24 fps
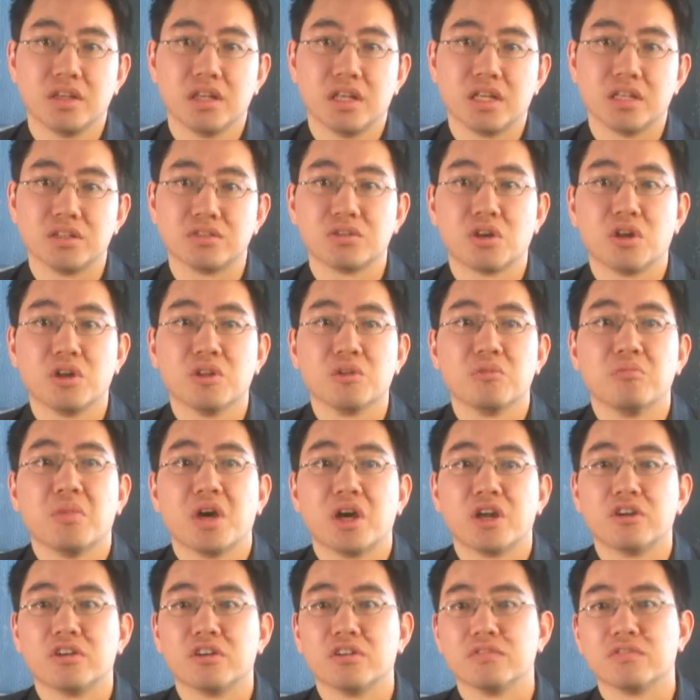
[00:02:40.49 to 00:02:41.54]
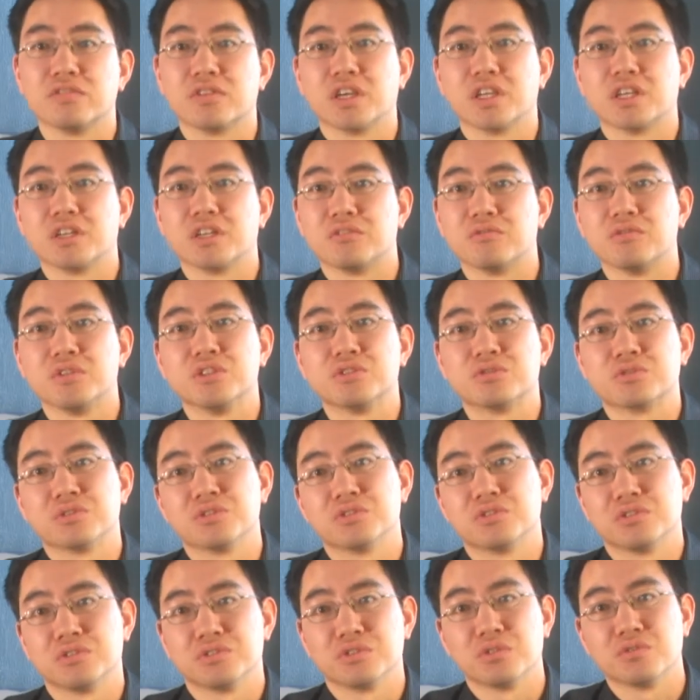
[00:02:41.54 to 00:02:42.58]
And it's all a matter of getting
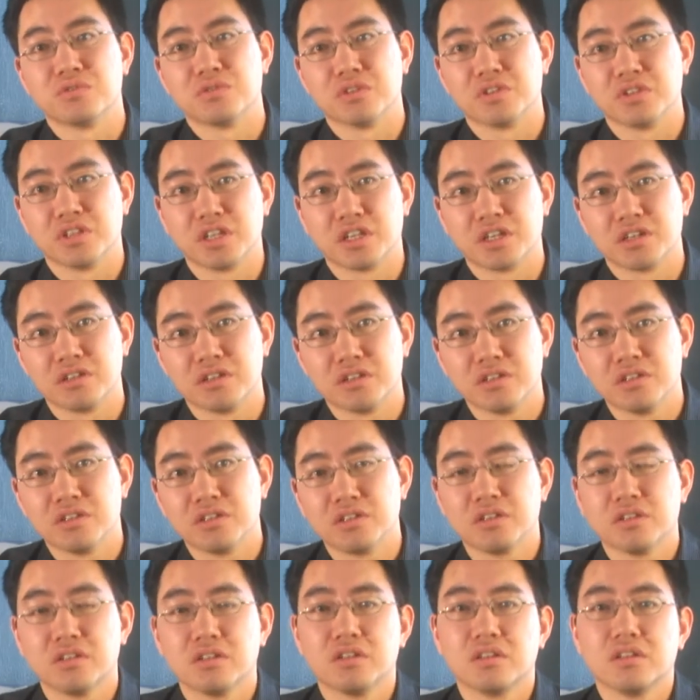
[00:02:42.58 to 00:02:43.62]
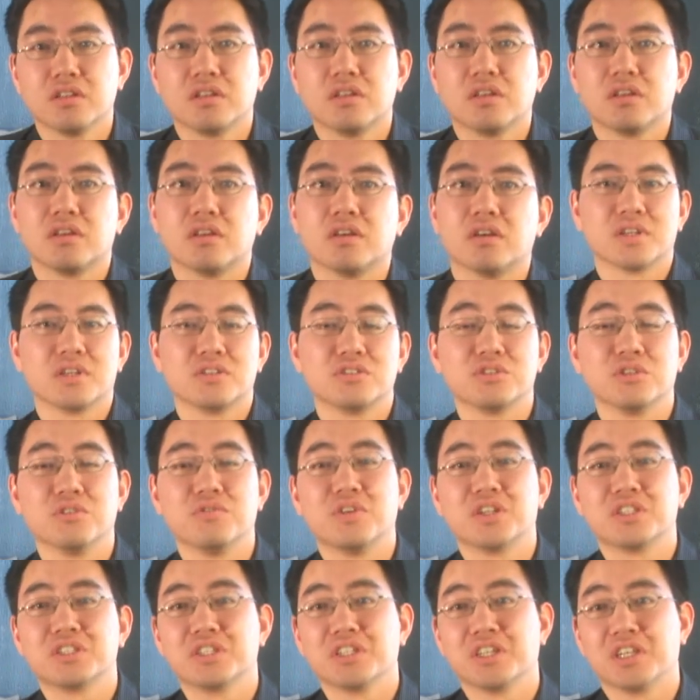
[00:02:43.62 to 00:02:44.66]
resources over there. So
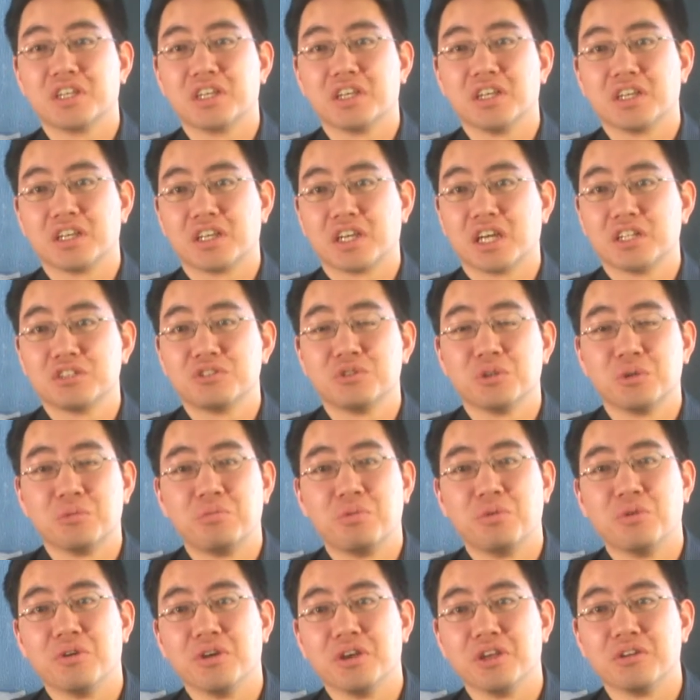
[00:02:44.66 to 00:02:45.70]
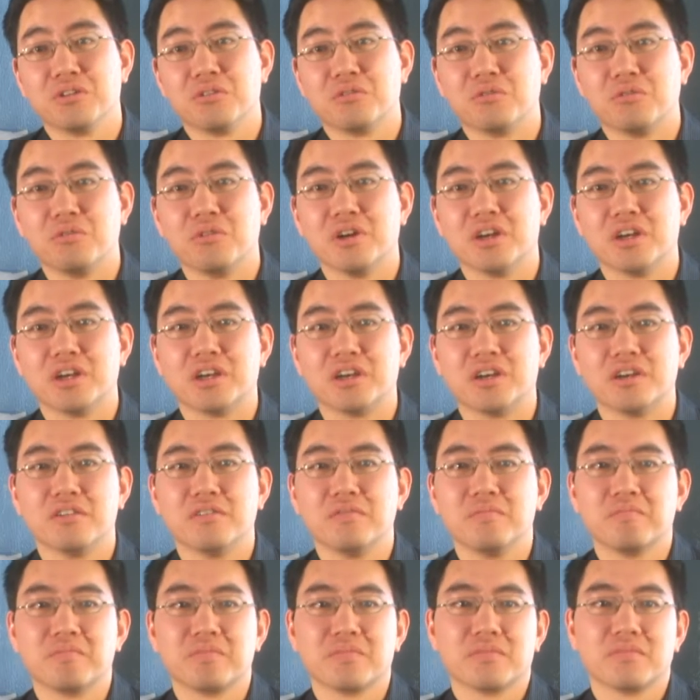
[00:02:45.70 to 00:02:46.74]
eventually it got to a point where
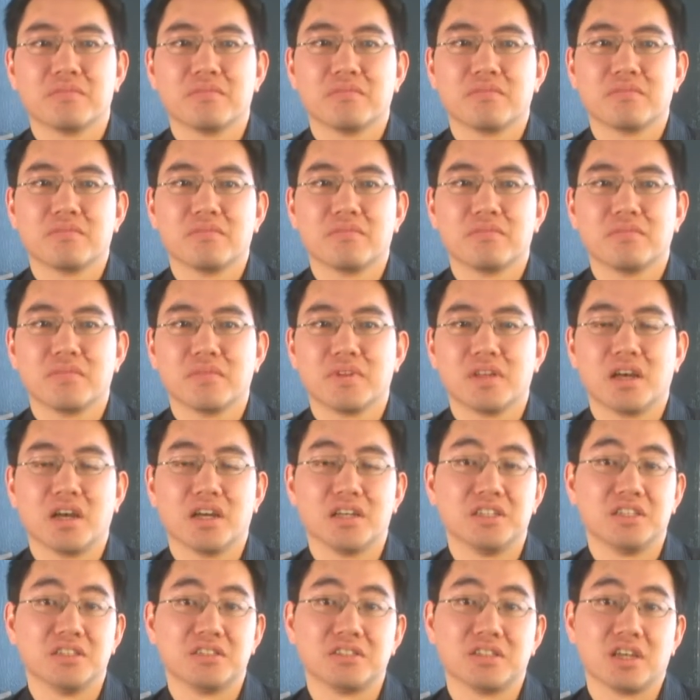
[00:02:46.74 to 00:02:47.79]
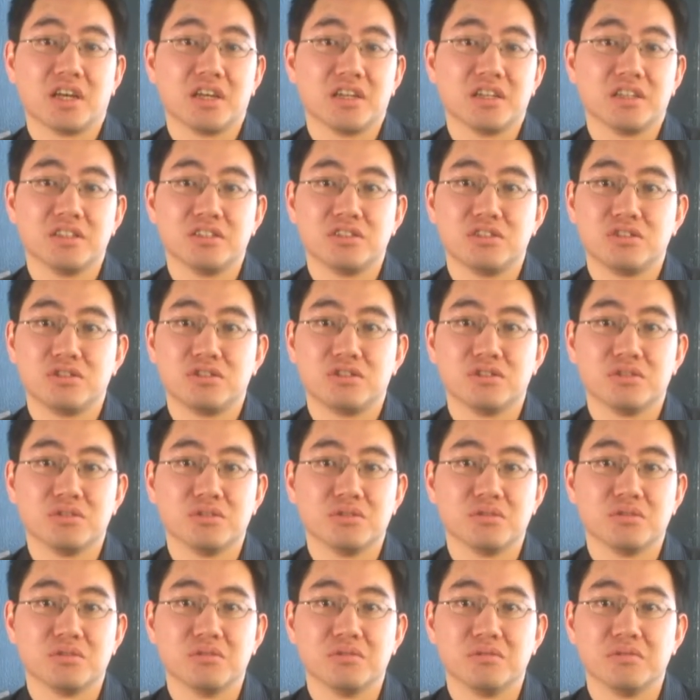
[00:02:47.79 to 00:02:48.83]
I decided
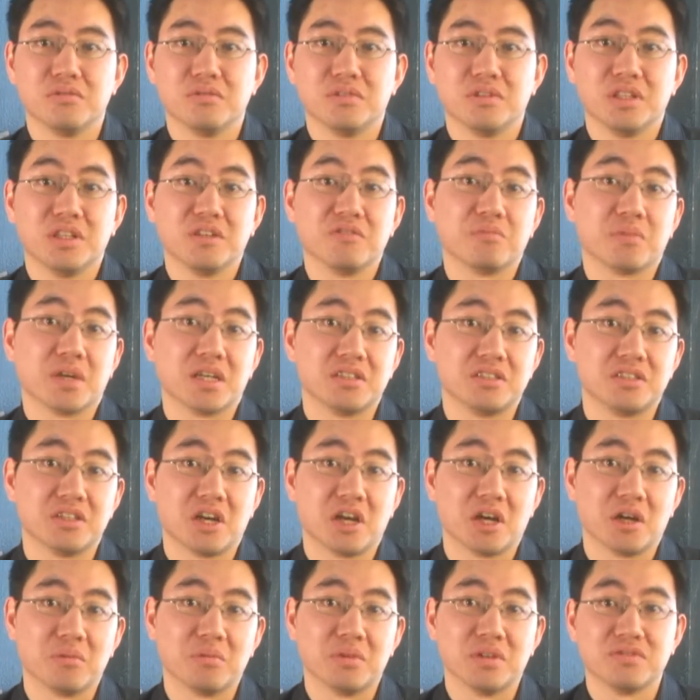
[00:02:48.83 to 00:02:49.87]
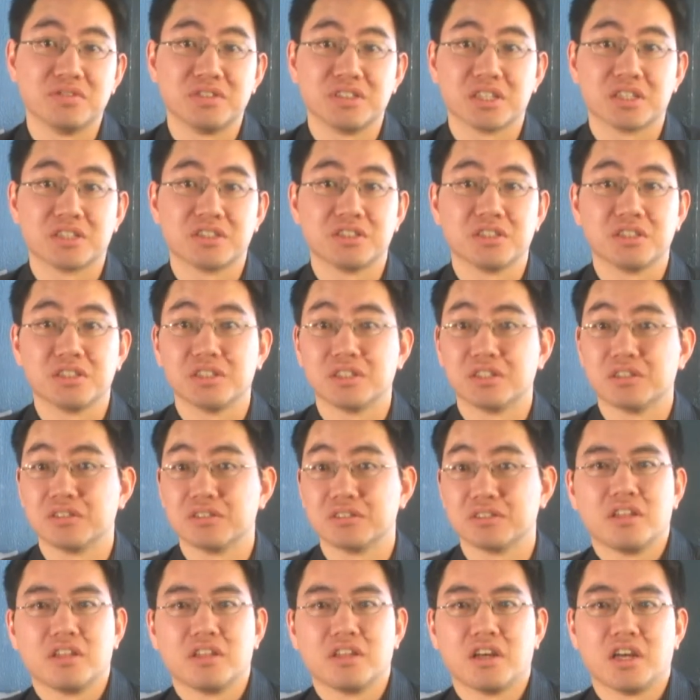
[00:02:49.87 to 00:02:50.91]
to leave my job of 6
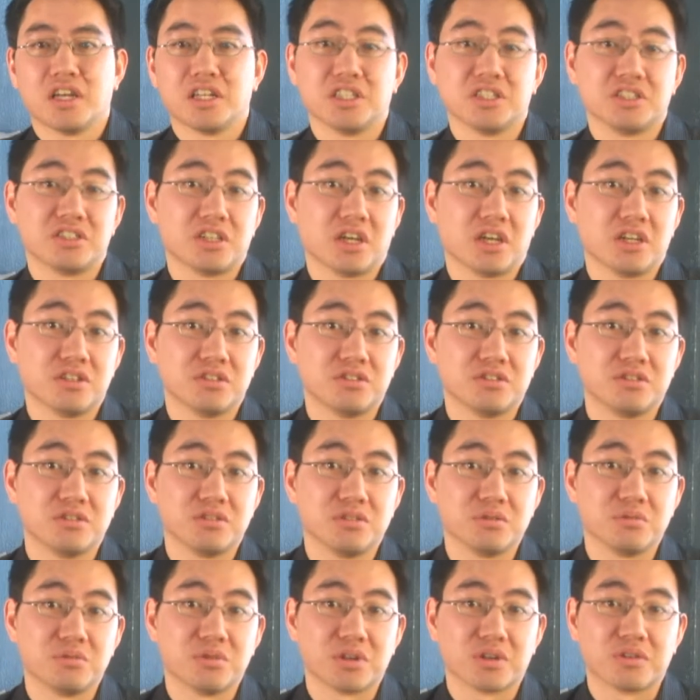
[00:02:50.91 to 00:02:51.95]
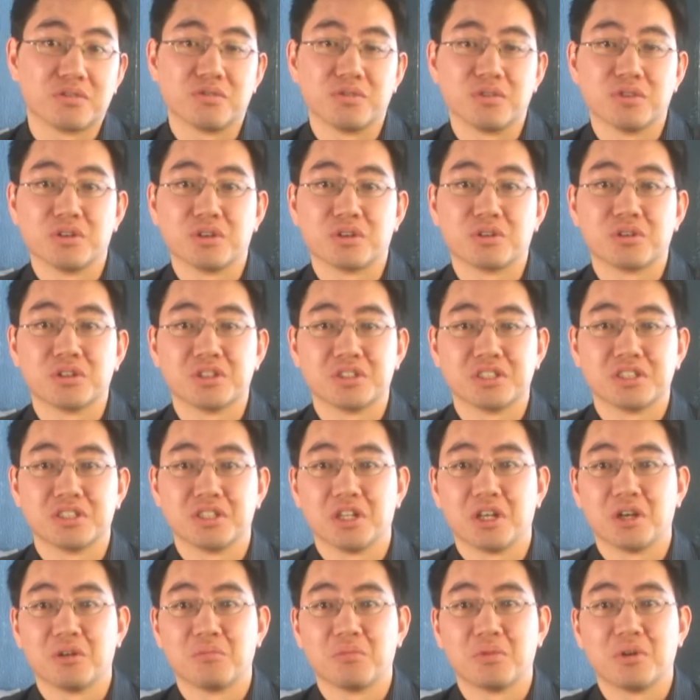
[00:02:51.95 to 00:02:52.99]
years. I decided to work for a Christian
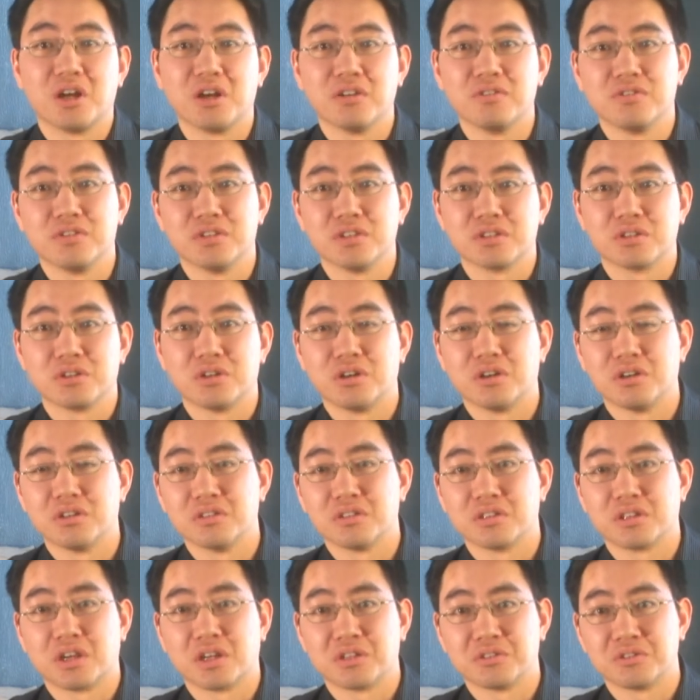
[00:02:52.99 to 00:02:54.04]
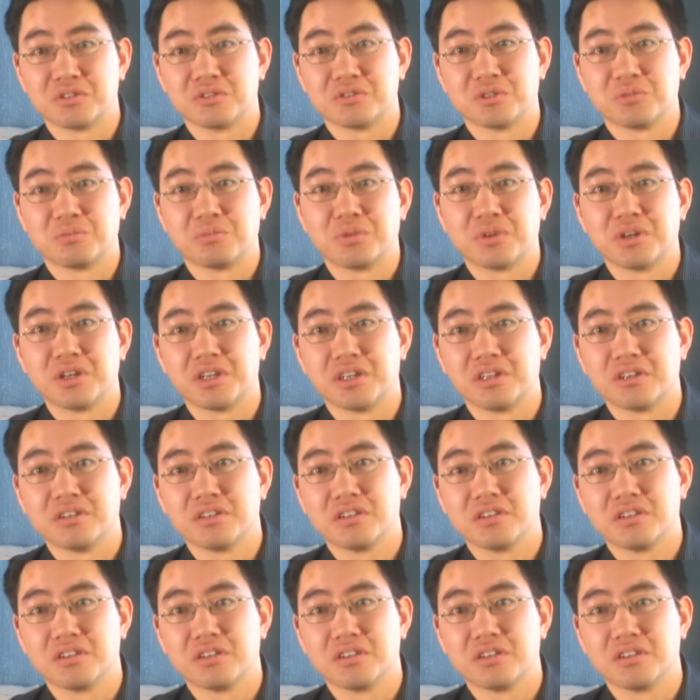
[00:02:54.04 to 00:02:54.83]
nonprofit called Concerts of Prayer,